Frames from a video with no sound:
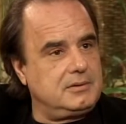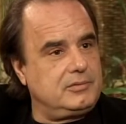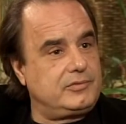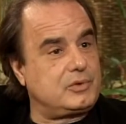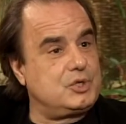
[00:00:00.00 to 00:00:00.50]

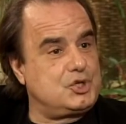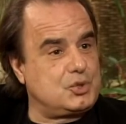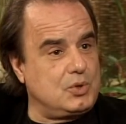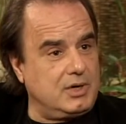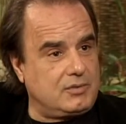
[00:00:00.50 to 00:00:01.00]
for a
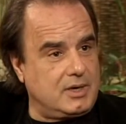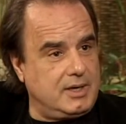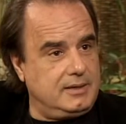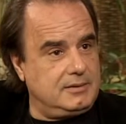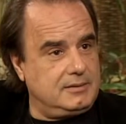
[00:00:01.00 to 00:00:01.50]

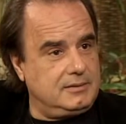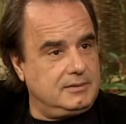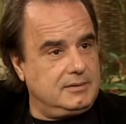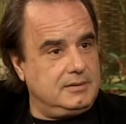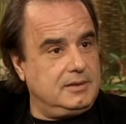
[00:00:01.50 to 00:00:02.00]
joyride,
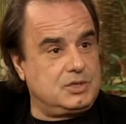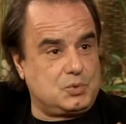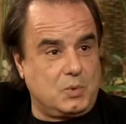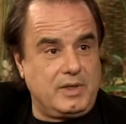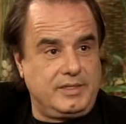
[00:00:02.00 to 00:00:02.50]
it's
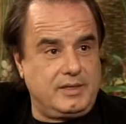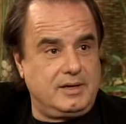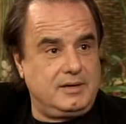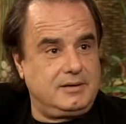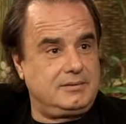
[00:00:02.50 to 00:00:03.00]
one
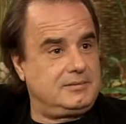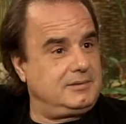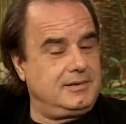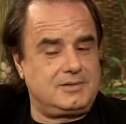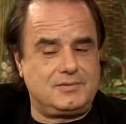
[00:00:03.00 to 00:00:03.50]
thing.
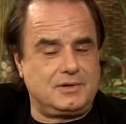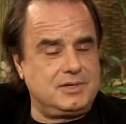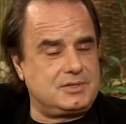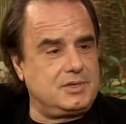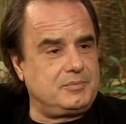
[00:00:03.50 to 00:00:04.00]
It's very
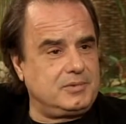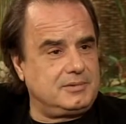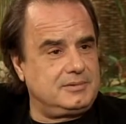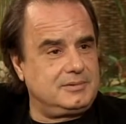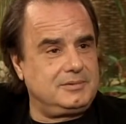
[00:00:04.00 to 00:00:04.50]
simple.
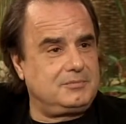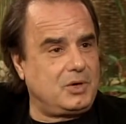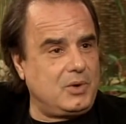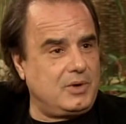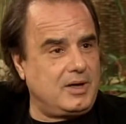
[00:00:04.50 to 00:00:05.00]

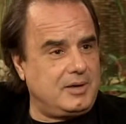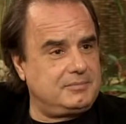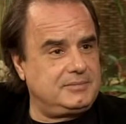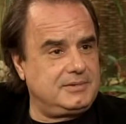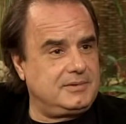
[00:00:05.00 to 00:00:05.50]
Blow it
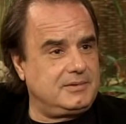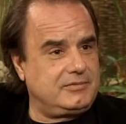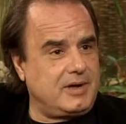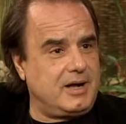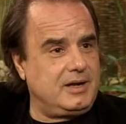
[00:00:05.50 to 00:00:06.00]
up, the
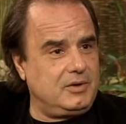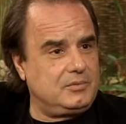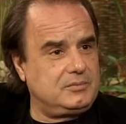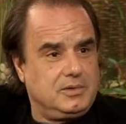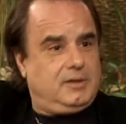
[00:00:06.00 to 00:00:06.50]

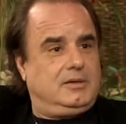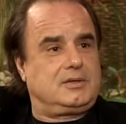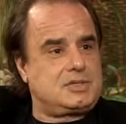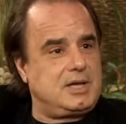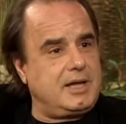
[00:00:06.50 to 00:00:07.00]
volume, you
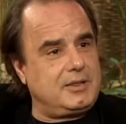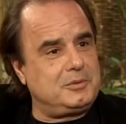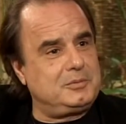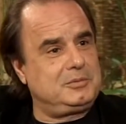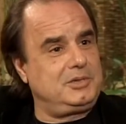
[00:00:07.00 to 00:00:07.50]
scare
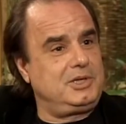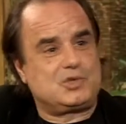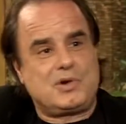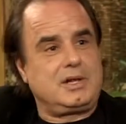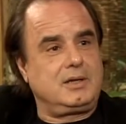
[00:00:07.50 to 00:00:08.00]
them, the
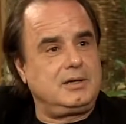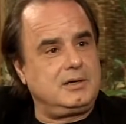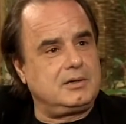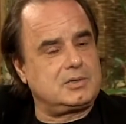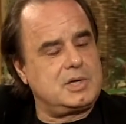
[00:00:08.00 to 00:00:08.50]
adrenaline
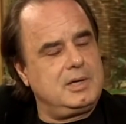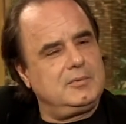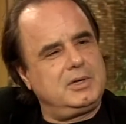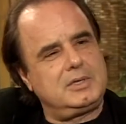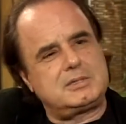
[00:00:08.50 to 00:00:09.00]
goes.
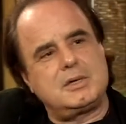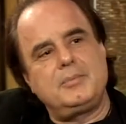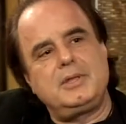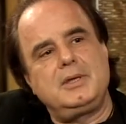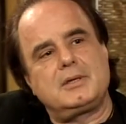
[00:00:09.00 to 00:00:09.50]
But it's
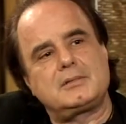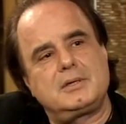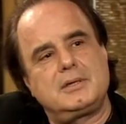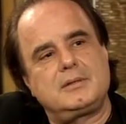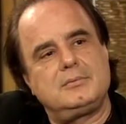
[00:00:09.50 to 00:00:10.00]
something else to
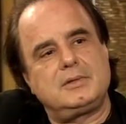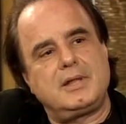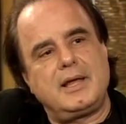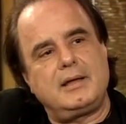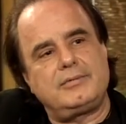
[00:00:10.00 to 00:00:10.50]
get them to
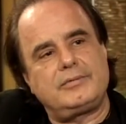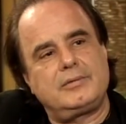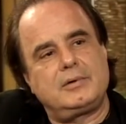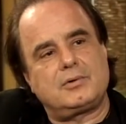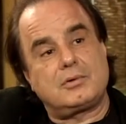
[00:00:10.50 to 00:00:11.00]
laugh,
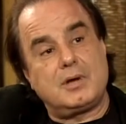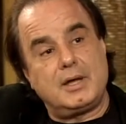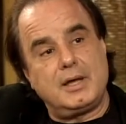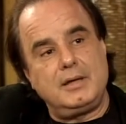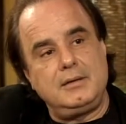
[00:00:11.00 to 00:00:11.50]

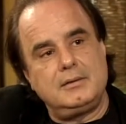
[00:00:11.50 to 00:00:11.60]
cry,